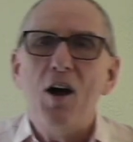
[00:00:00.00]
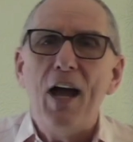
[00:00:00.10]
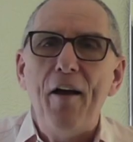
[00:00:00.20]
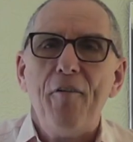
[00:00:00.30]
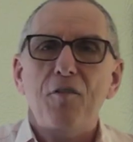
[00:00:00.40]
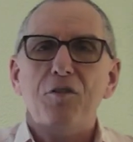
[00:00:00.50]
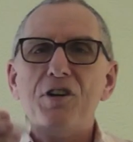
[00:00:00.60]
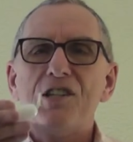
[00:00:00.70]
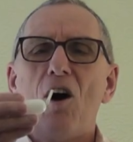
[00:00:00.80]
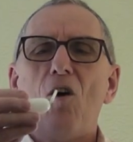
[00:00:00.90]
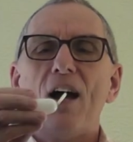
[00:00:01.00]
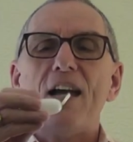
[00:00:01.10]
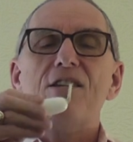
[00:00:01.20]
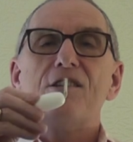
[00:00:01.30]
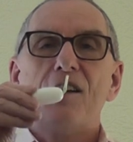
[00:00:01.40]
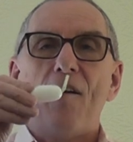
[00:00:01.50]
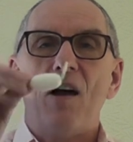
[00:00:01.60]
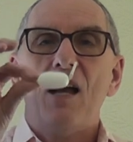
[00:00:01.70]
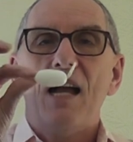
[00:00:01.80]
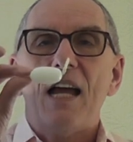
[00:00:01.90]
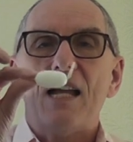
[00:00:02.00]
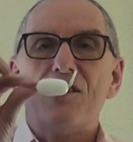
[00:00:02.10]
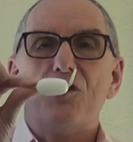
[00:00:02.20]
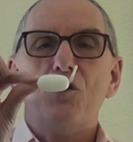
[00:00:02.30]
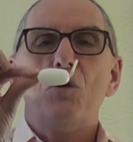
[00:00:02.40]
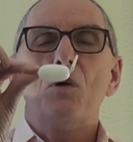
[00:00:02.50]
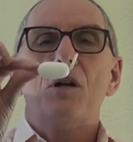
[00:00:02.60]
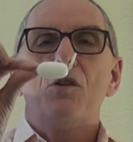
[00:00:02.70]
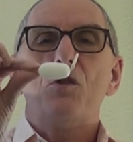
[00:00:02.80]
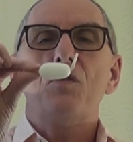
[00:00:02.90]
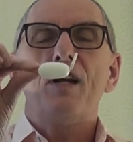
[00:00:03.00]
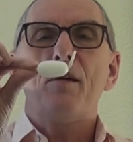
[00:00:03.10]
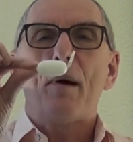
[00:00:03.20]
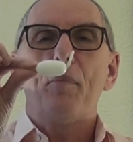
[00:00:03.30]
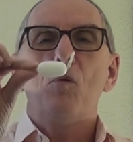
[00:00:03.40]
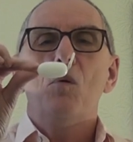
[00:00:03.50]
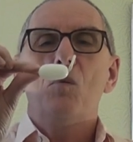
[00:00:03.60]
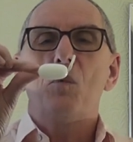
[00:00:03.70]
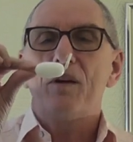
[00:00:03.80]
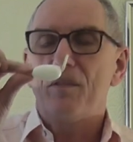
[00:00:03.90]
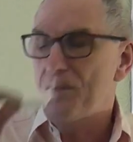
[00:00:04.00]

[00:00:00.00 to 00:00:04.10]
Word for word: right, for his eyes, it's a two, two finger bubble we've